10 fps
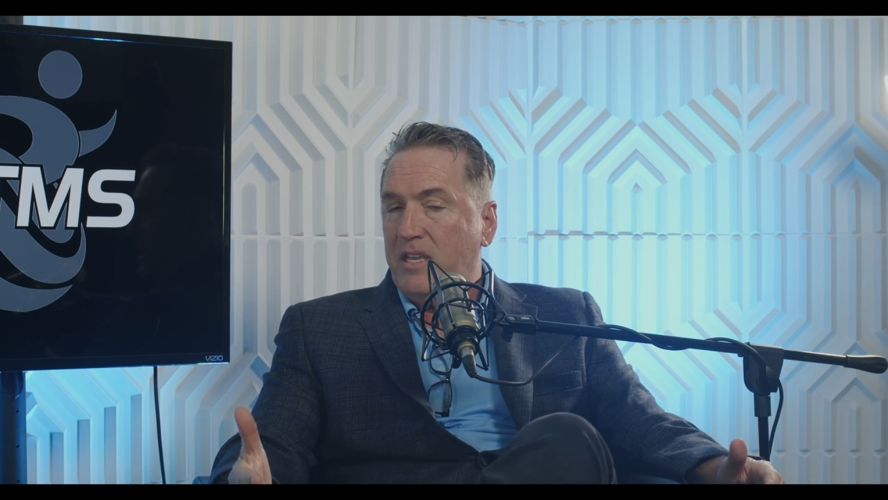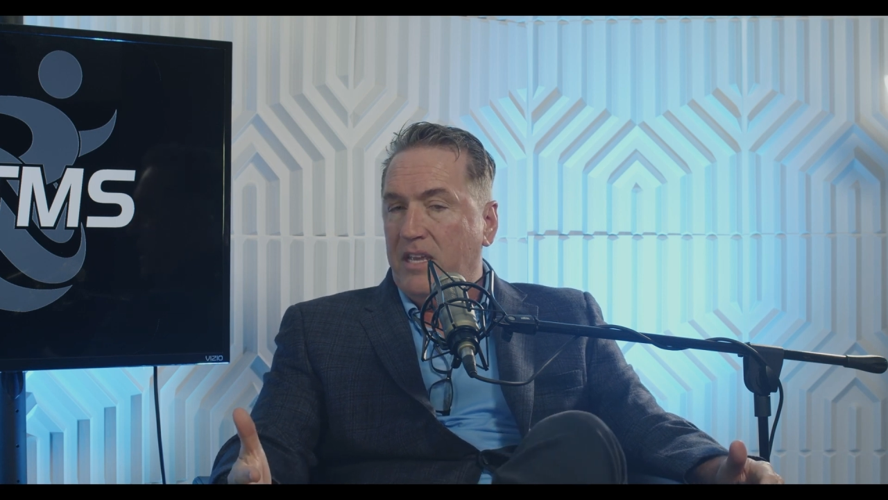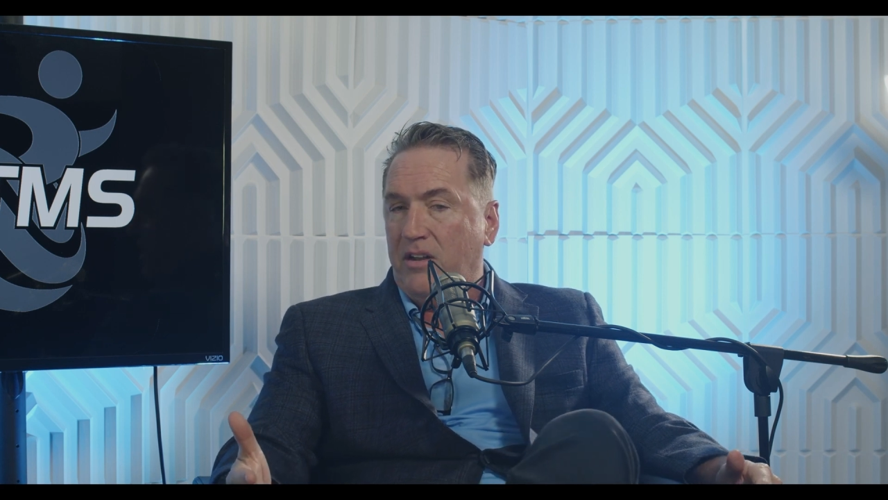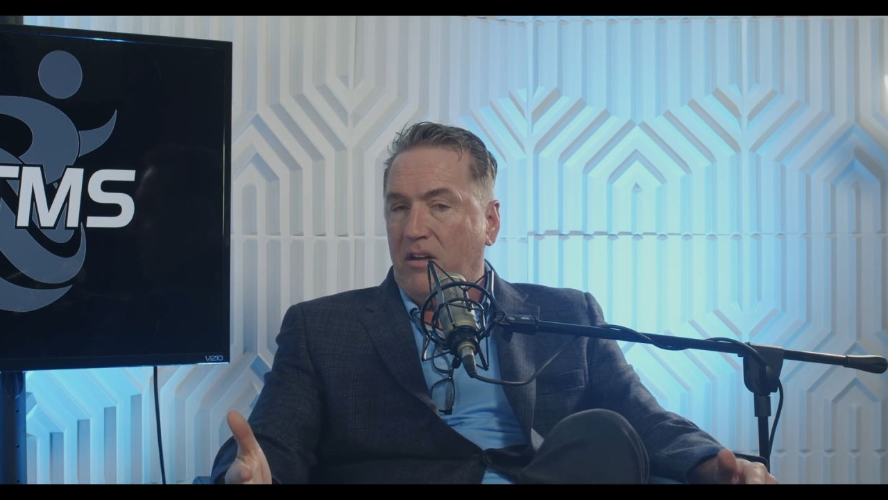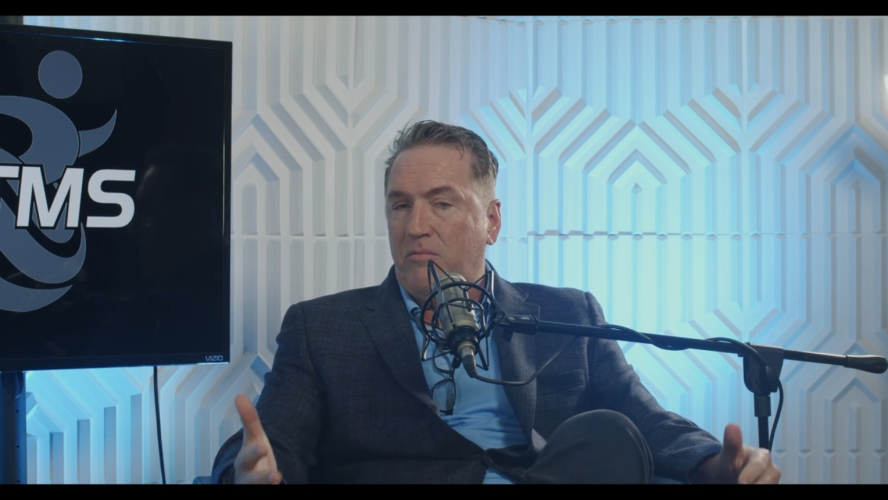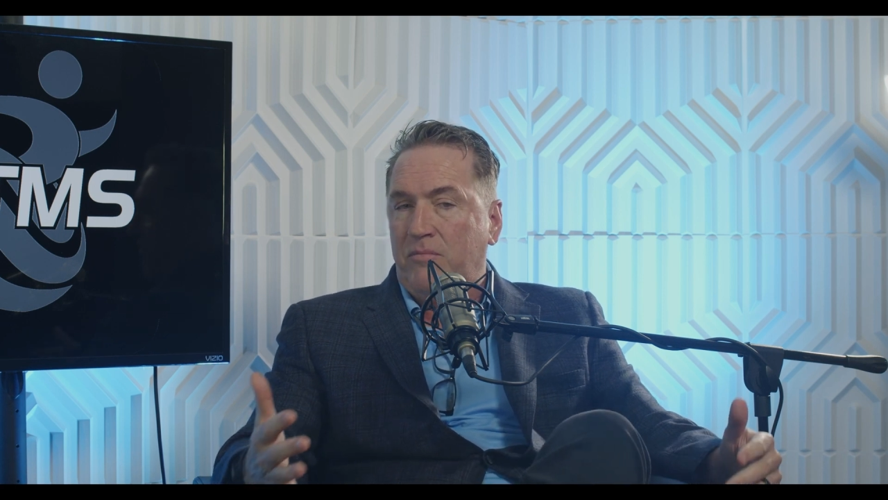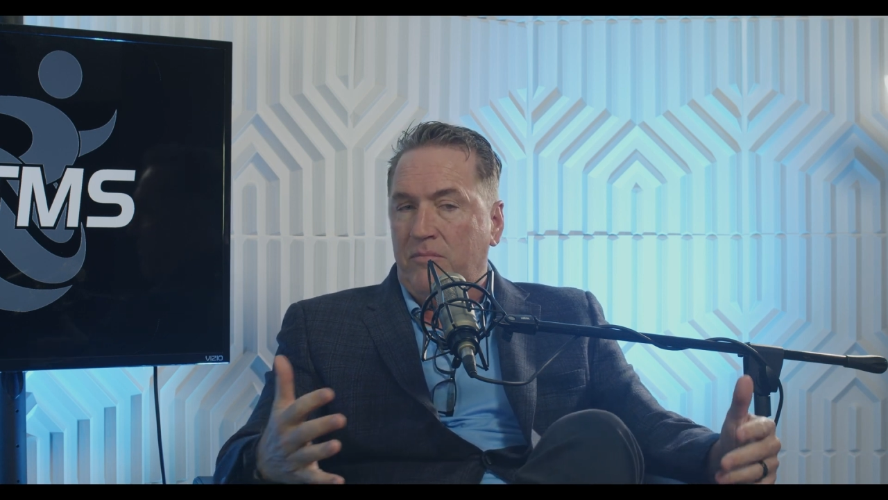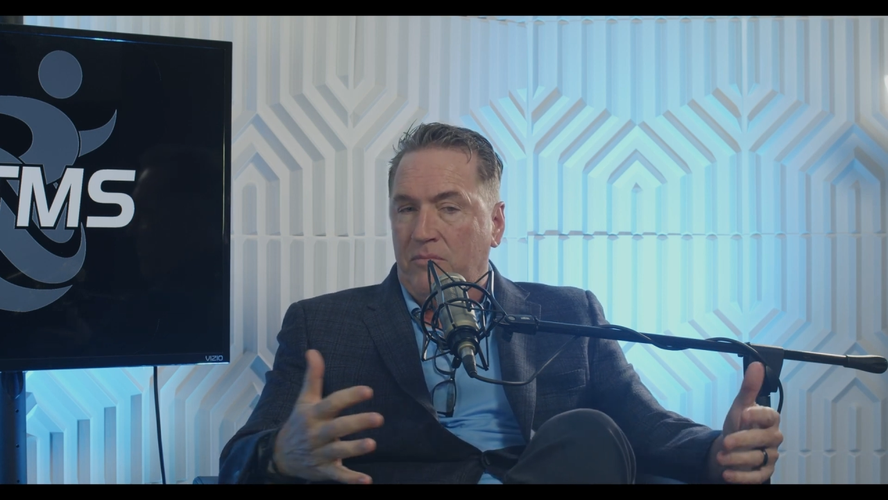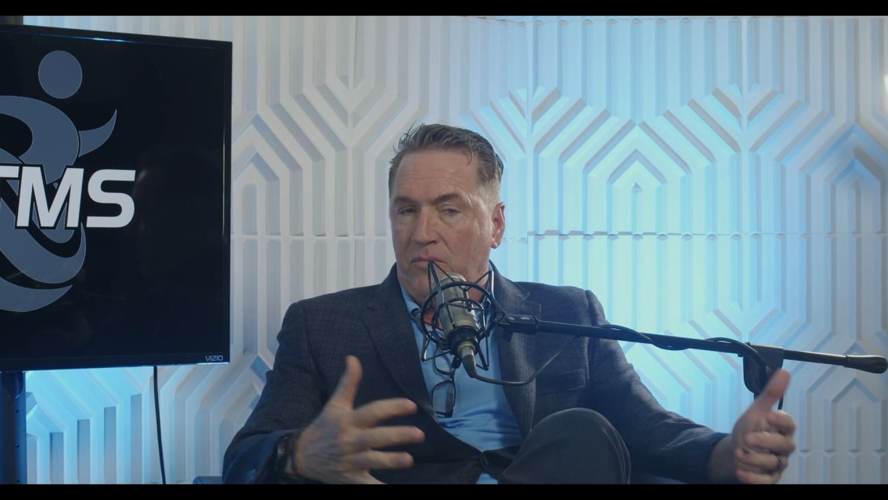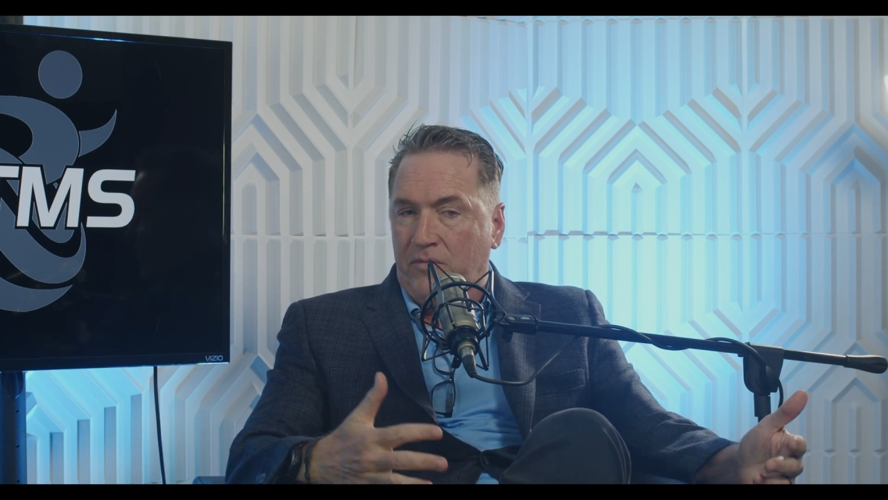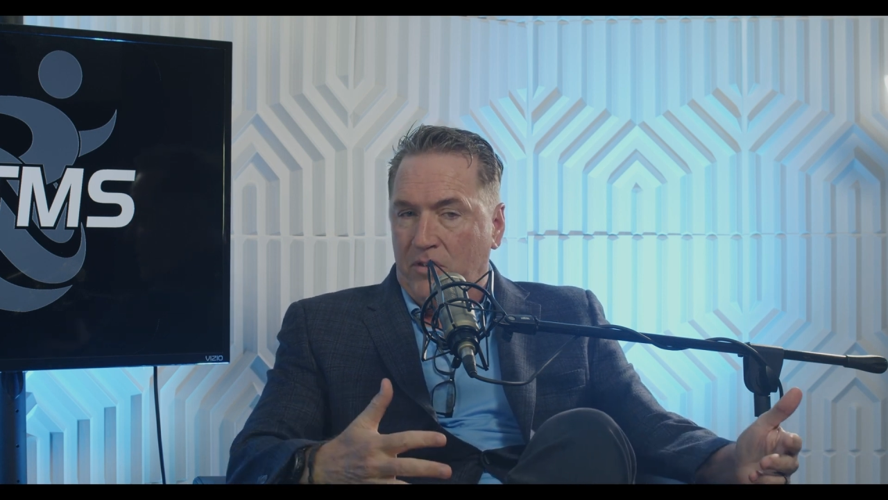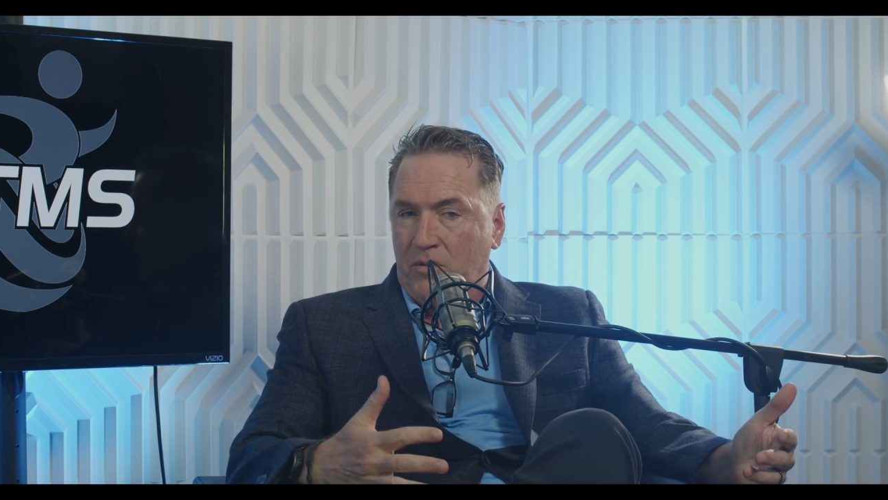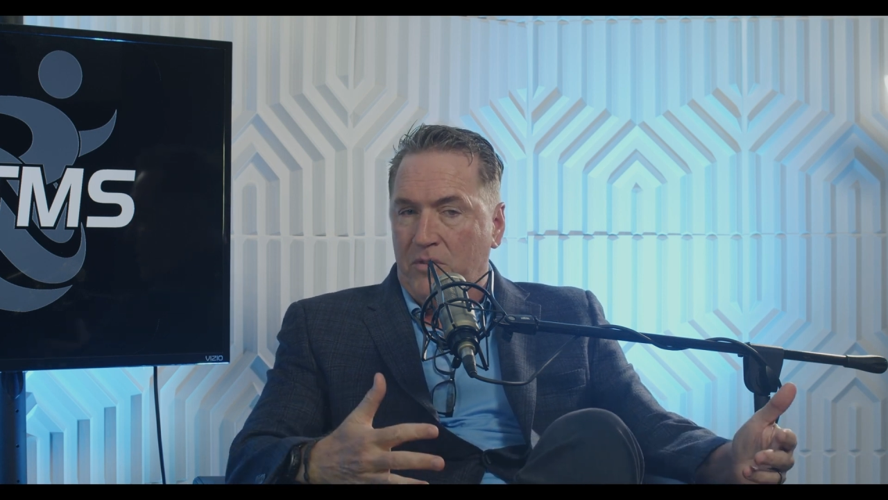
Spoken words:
In our view,